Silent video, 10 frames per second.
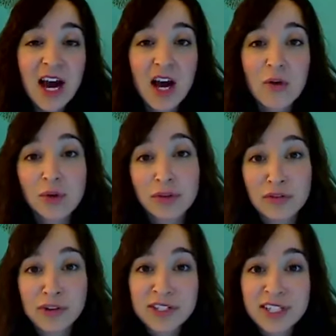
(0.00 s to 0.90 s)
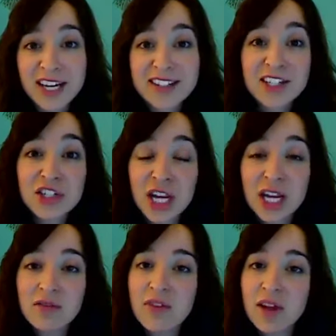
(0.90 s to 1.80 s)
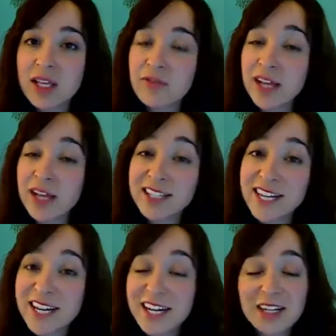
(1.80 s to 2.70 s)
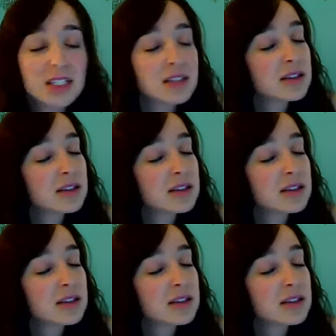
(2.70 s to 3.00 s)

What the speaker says: One of our first guests is Shane Valentine,